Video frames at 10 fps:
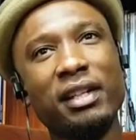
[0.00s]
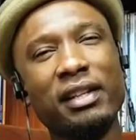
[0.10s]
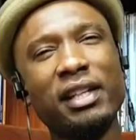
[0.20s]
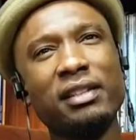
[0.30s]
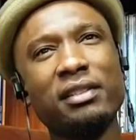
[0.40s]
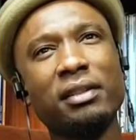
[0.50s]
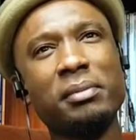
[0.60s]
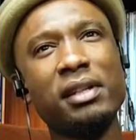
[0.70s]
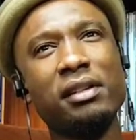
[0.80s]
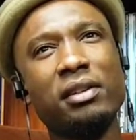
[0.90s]
think it took
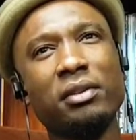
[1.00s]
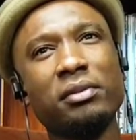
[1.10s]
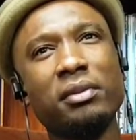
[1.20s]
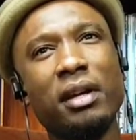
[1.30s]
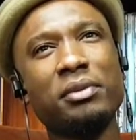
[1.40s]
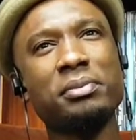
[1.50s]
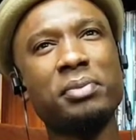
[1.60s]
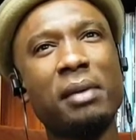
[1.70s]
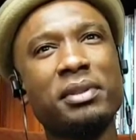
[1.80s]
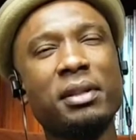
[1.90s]
me, I was
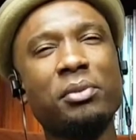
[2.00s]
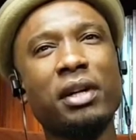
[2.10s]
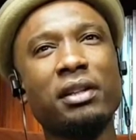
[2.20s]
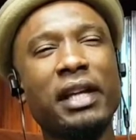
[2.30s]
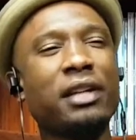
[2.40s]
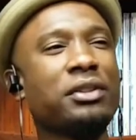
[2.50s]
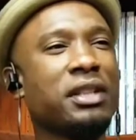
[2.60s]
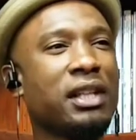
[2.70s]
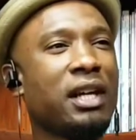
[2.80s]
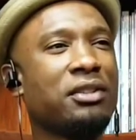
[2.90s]
probably somewhere in later
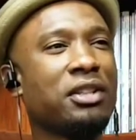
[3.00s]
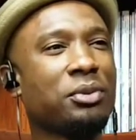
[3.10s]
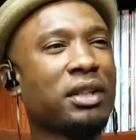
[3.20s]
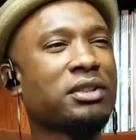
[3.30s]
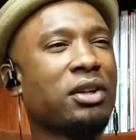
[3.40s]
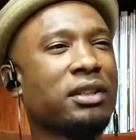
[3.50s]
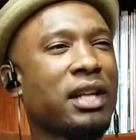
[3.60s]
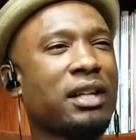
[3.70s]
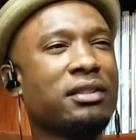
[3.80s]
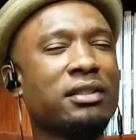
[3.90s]
teenage years where I started to
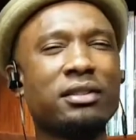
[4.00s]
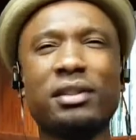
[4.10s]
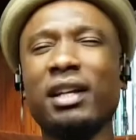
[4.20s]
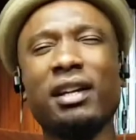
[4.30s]
kind of just